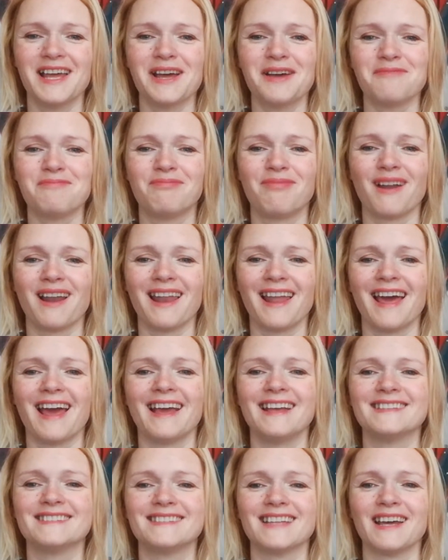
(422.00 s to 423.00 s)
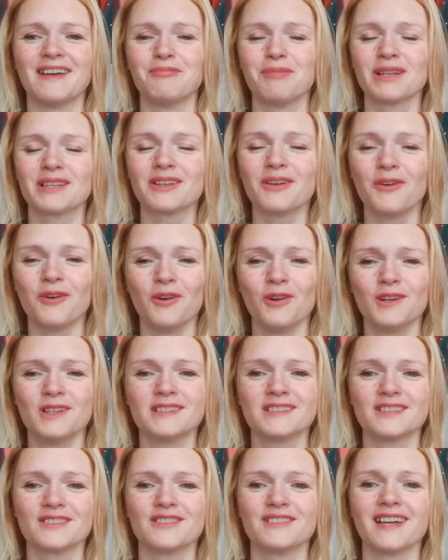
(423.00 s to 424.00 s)
place, but
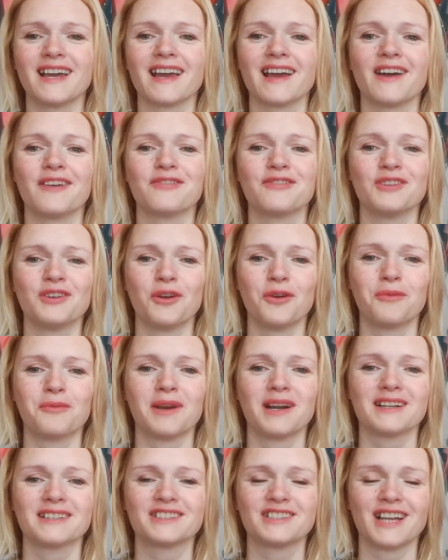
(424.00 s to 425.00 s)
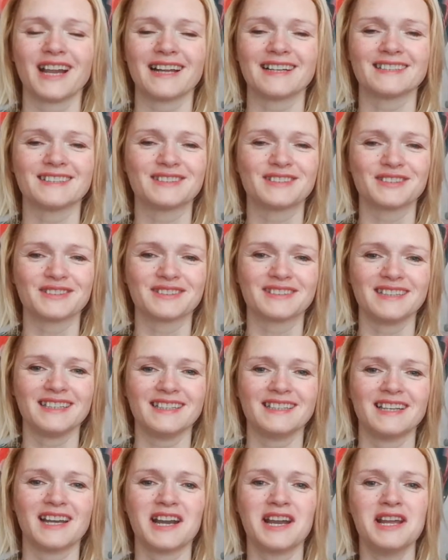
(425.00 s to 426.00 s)
also they have normal chairs to
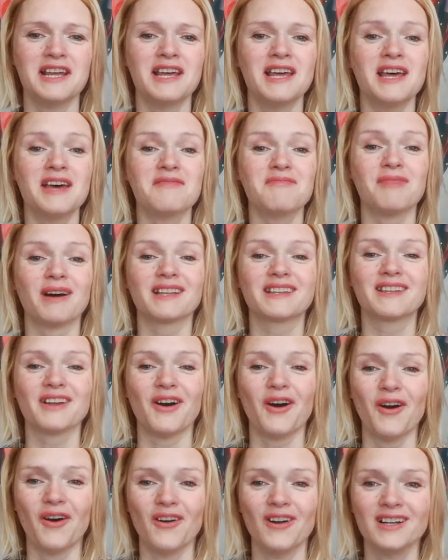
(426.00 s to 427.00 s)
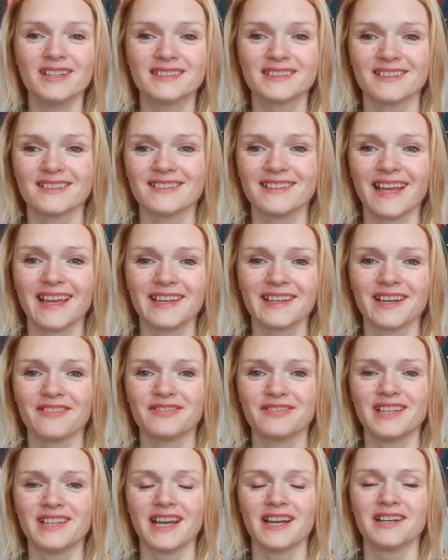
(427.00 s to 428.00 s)
sit there, but also they
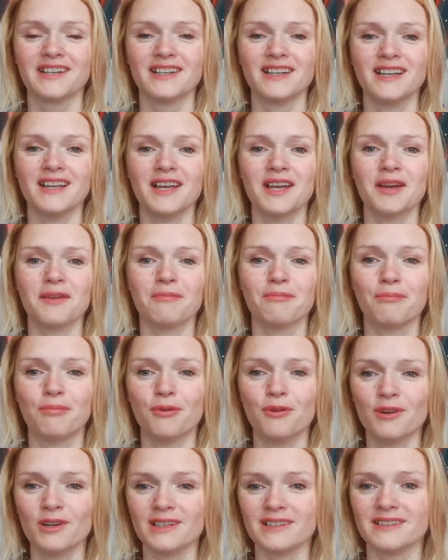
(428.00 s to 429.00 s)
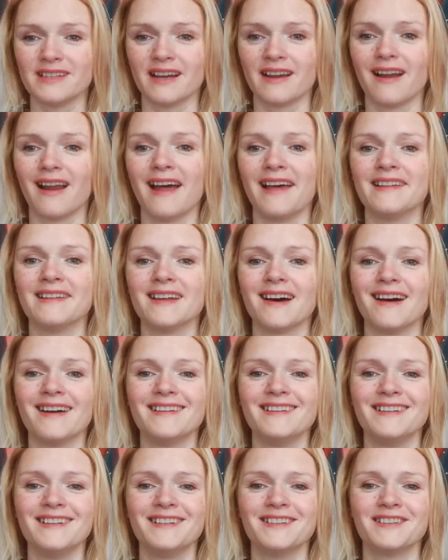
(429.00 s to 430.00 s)
have their pool there, and I
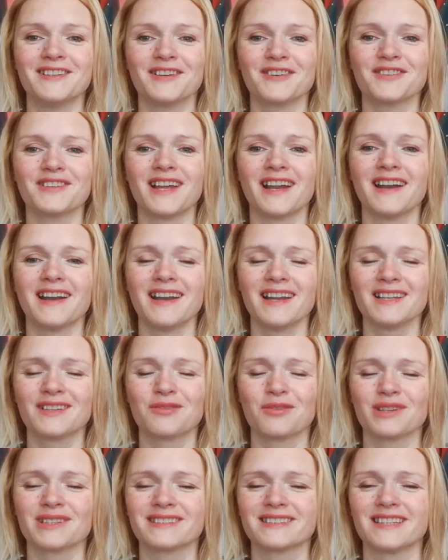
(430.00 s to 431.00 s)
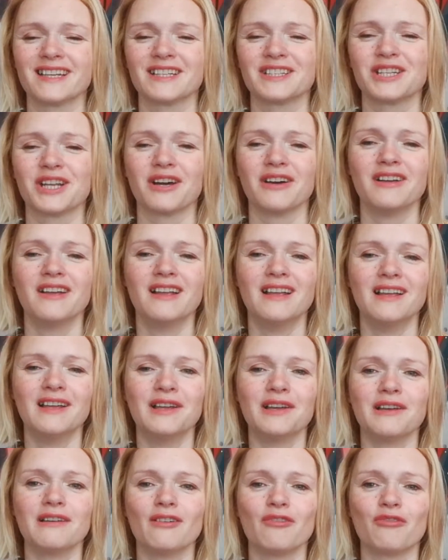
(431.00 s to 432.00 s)
didn't know that. It was such a
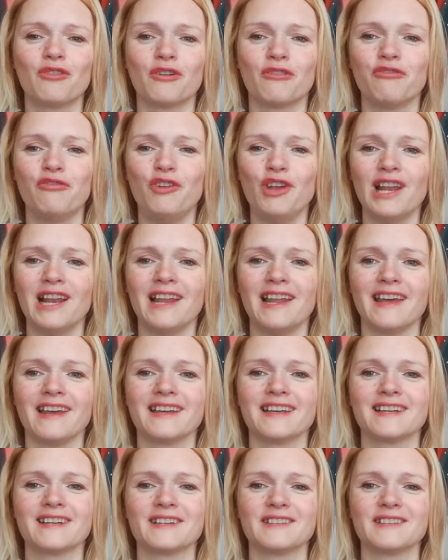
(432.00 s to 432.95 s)
fulfilling